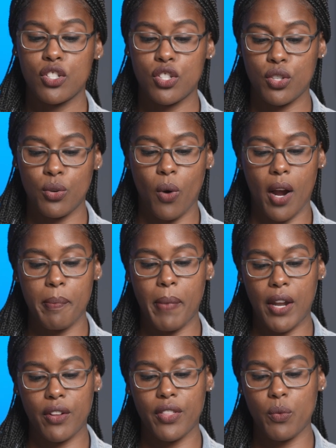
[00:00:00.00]
Two are
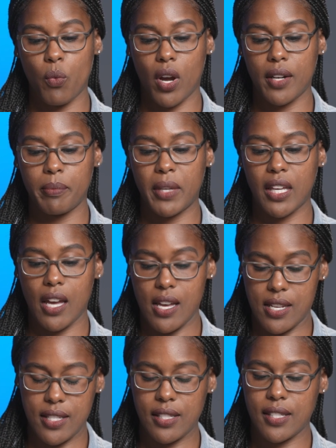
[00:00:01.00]
better than one
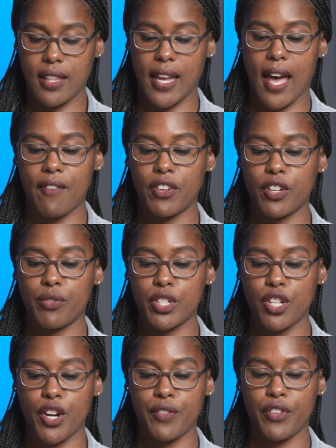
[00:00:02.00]
because they have good
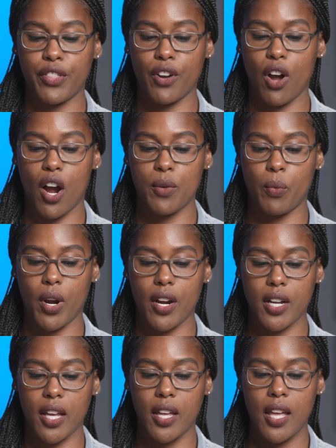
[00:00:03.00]
return for their hard
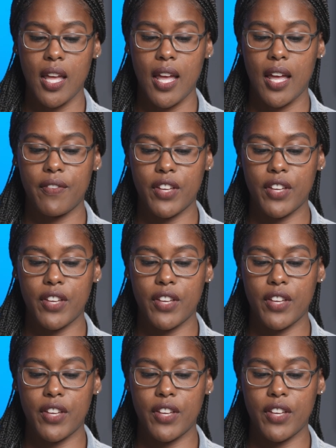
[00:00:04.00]
work. If